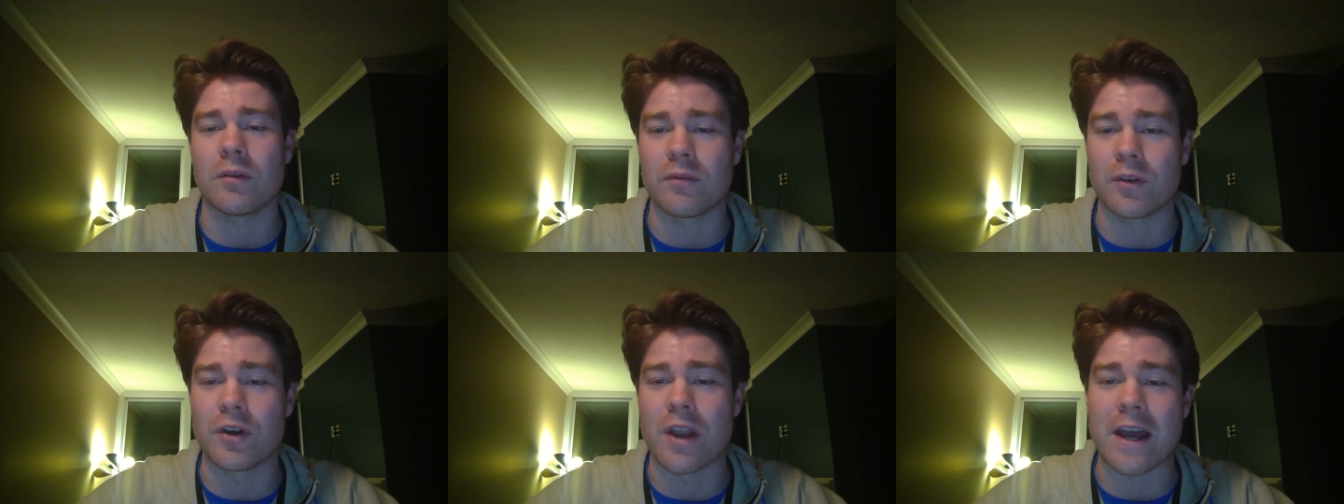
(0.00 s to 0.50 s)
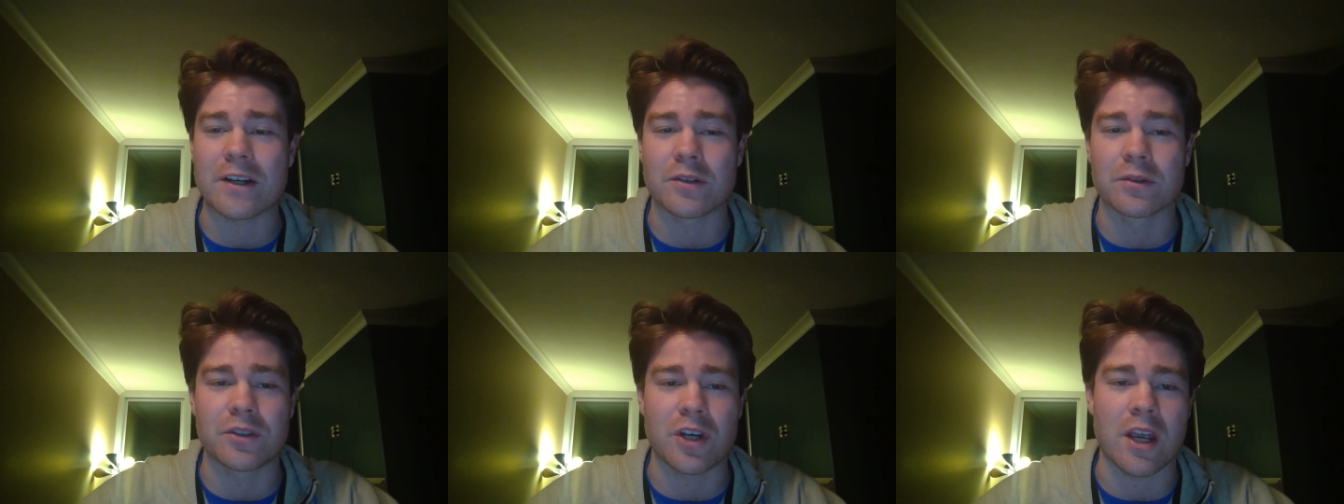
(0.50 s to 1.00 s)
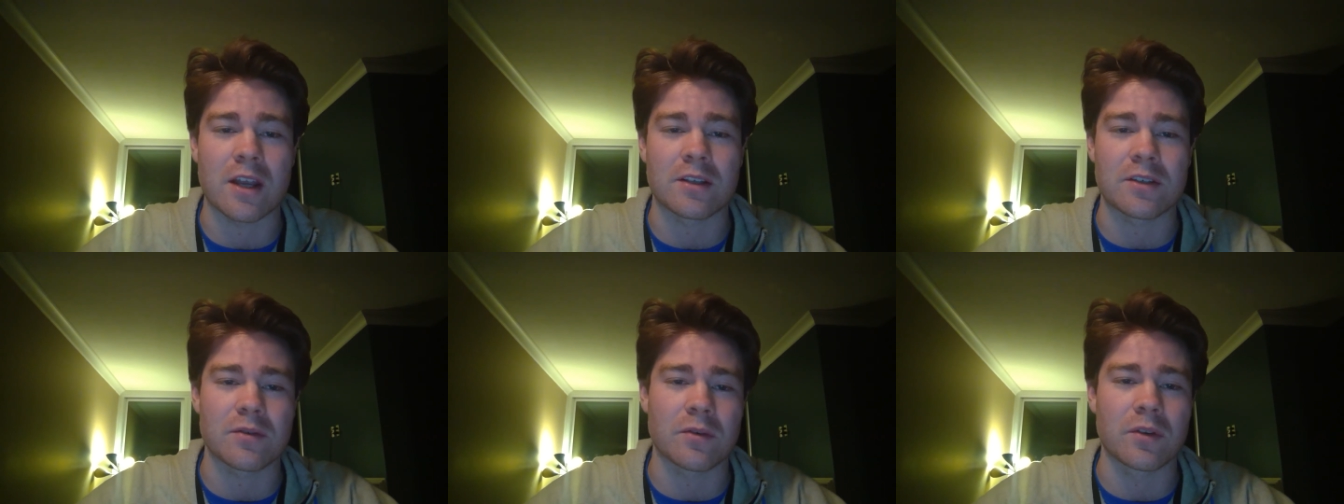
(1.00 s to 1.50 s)
their natural
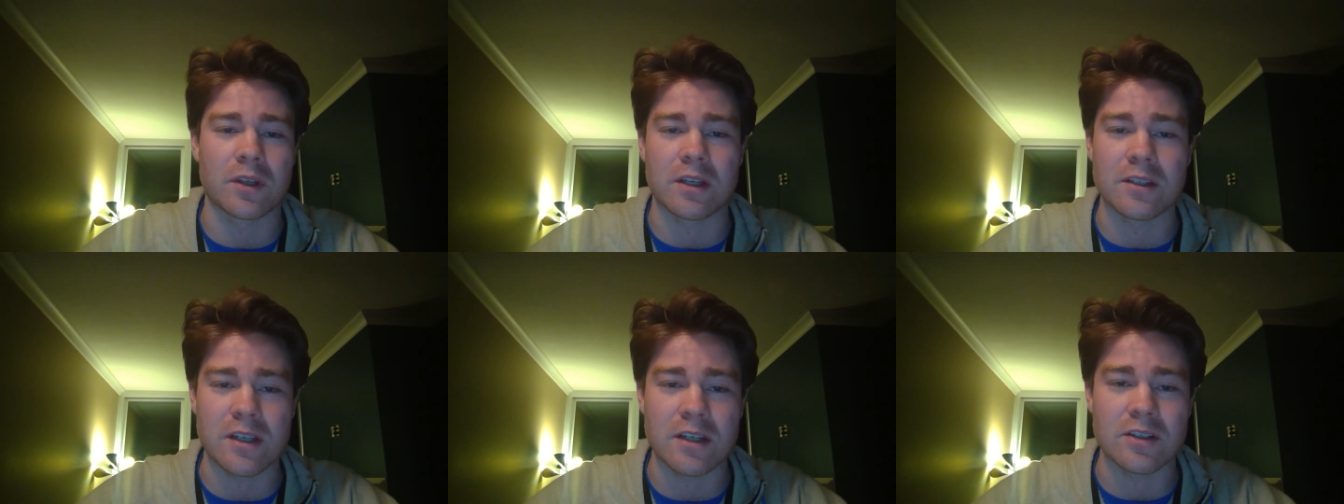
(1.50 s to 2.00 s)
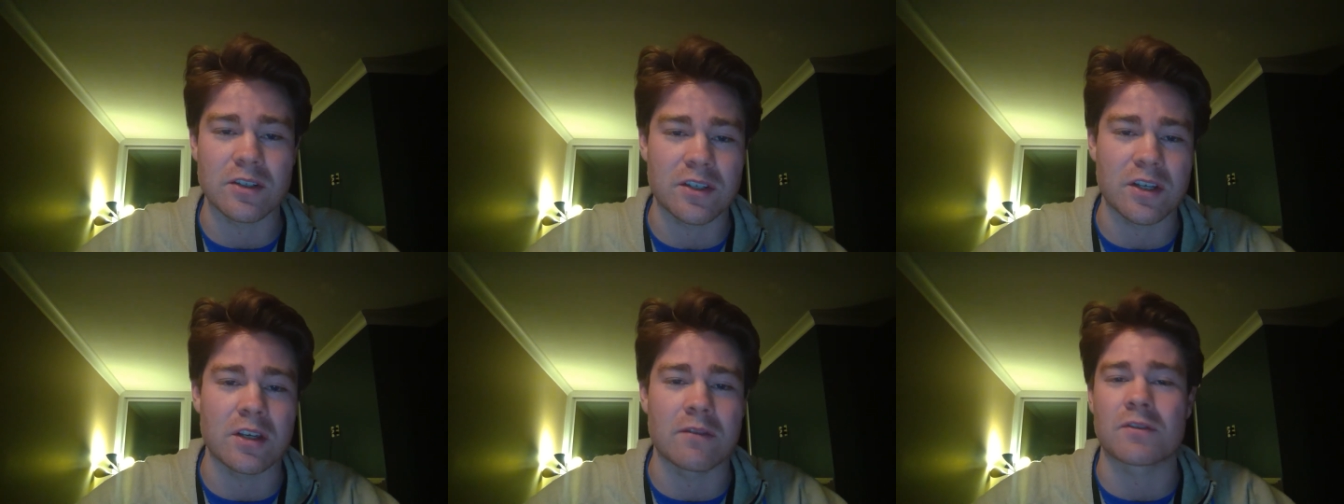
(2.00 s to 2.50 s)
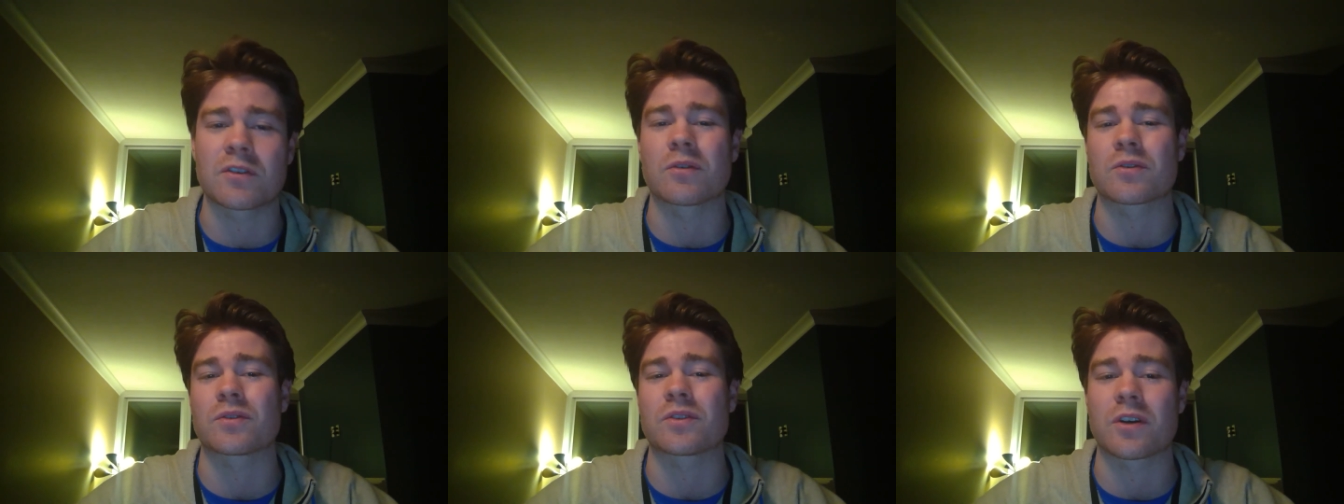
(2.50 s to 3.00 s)
chance, or the contingency of the
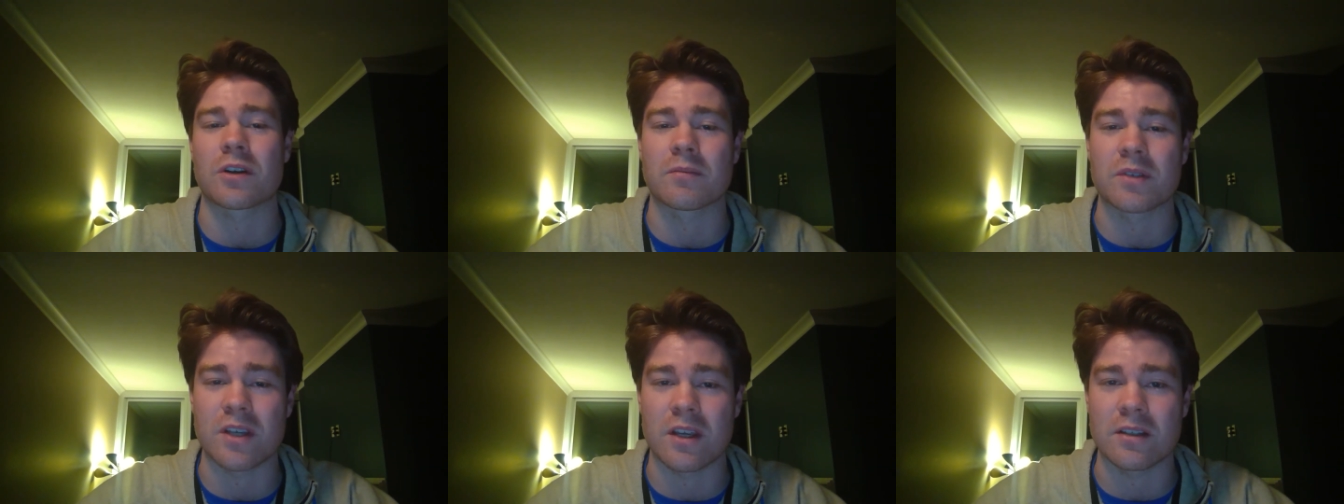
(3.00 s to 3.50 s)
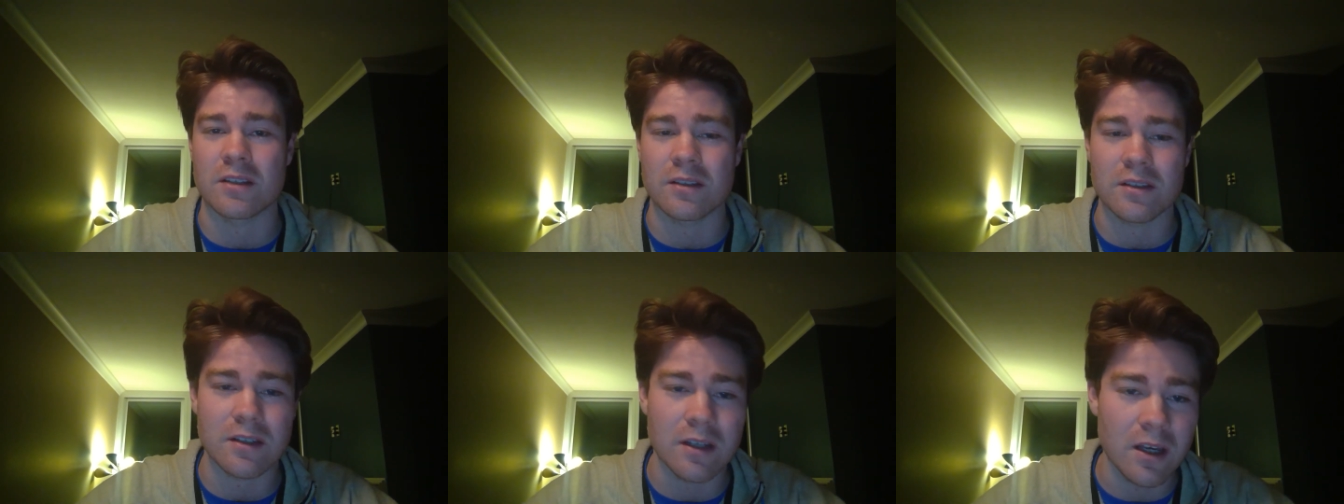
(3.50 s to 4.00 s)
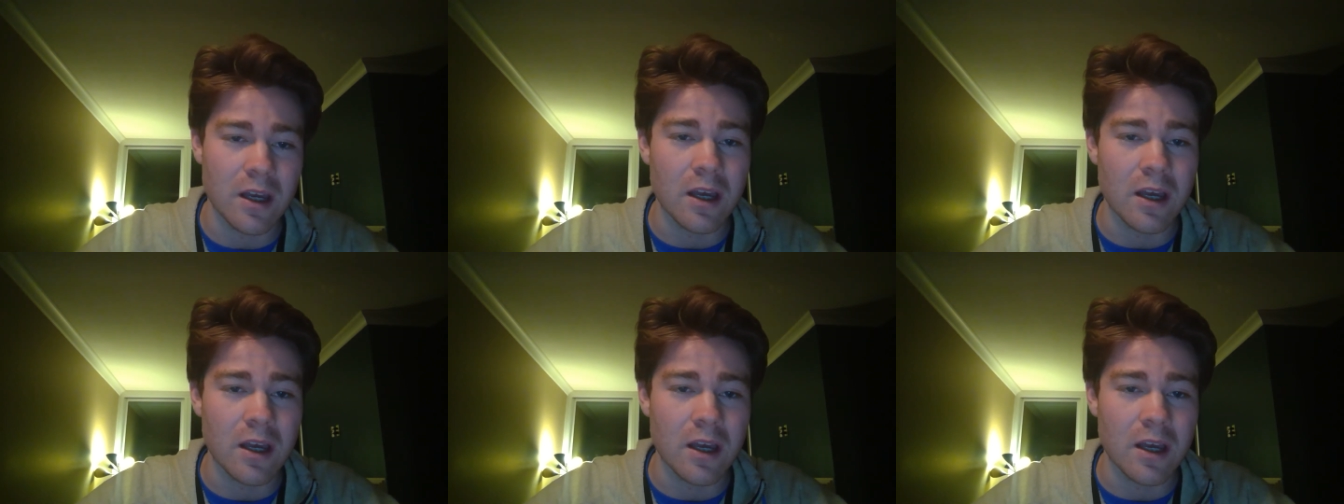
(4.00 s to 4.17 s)
social circumstances.